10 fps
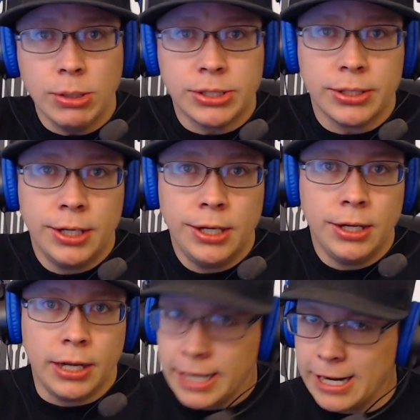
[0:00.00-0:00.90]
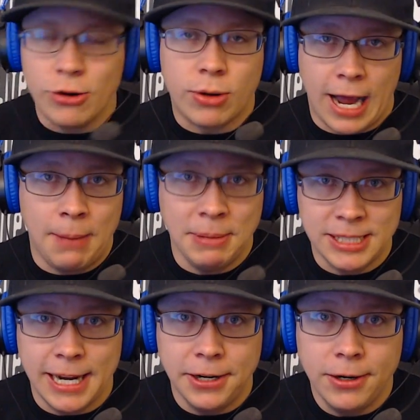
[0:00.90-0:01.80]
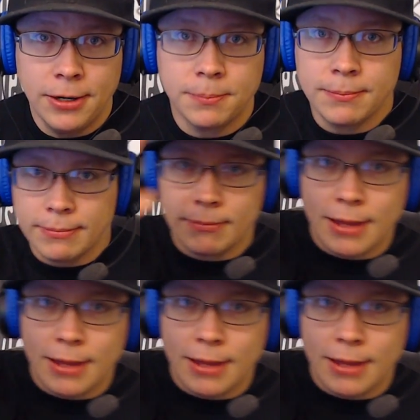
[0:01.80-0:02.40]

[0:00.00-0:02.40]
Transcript: out, you need a new commentator?